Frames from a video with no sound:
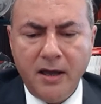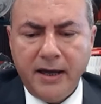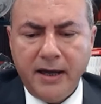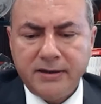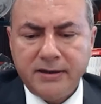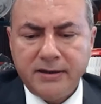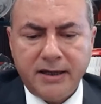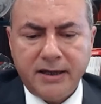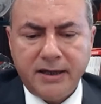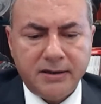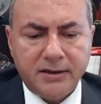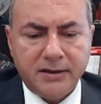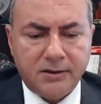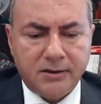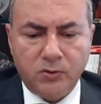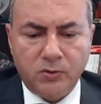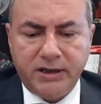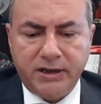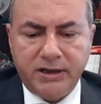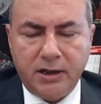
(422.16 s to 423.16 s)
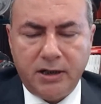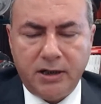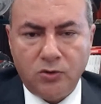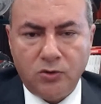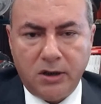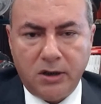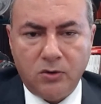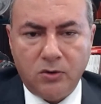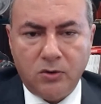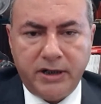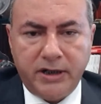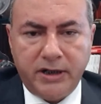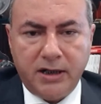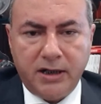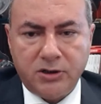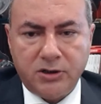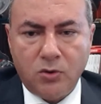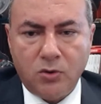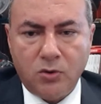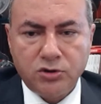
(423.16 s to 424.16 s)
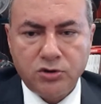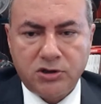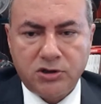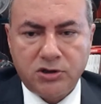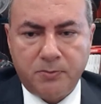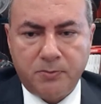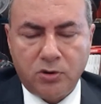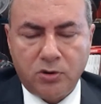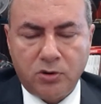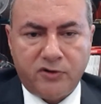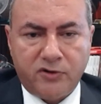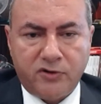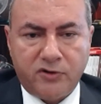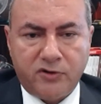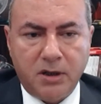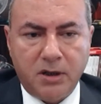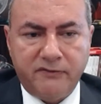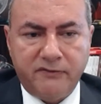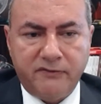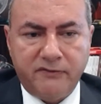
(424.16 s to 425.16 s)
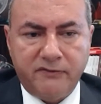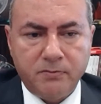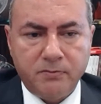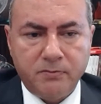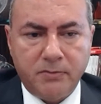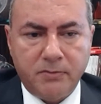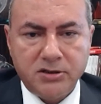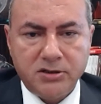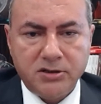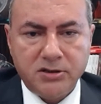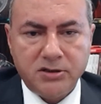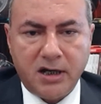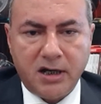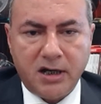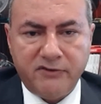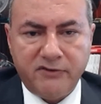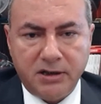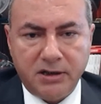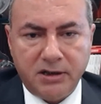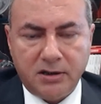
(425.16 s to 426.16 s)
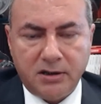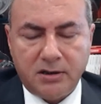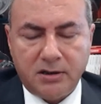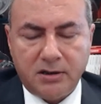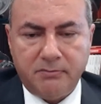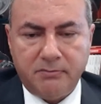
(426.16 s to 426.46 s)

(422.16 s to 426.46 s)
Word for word: and that we didn't do alone. And there was support from the government.